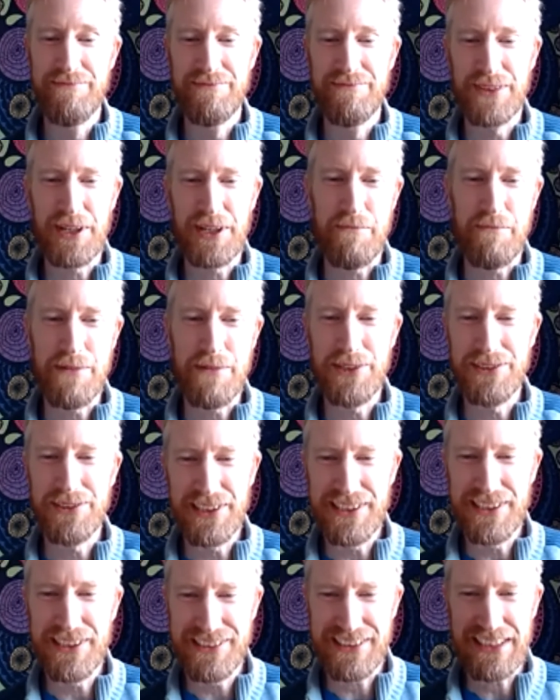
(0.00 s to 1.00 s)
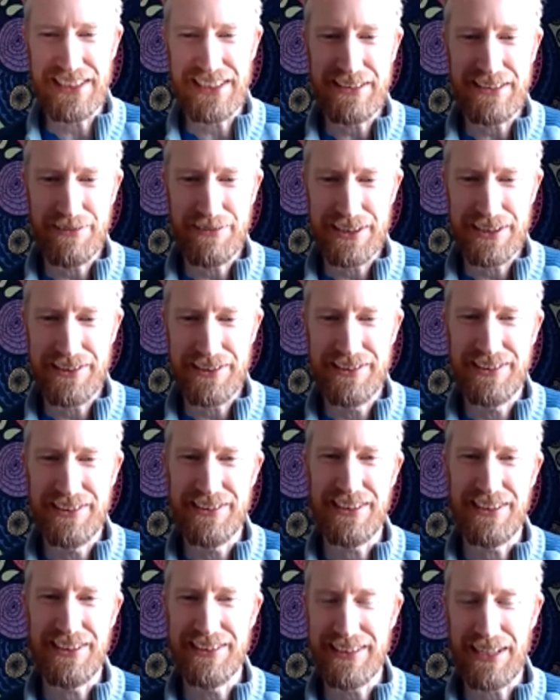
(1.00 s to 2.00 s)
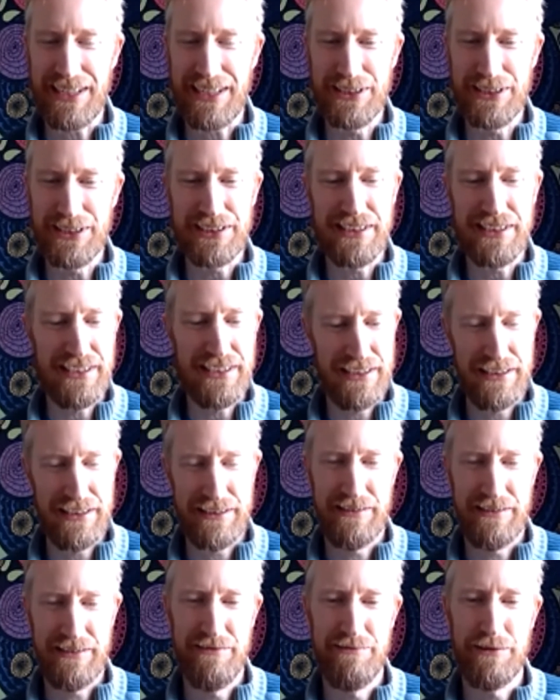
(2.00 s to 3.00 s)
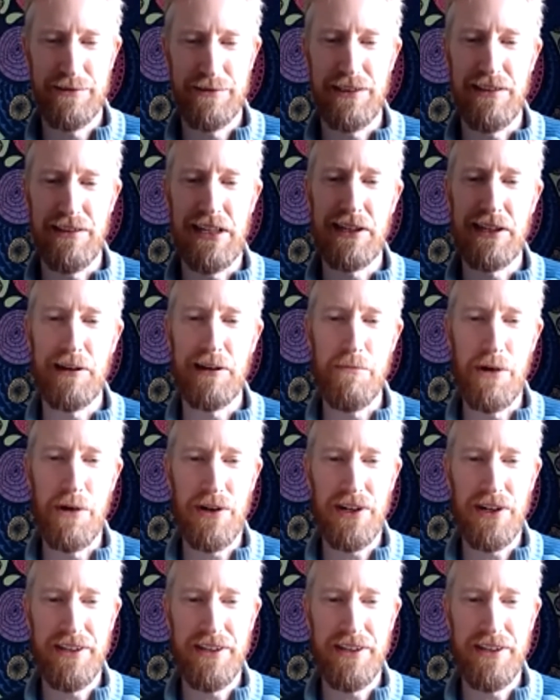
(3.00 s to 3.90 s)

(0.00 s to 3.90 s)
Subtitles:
computers since I was a little boy.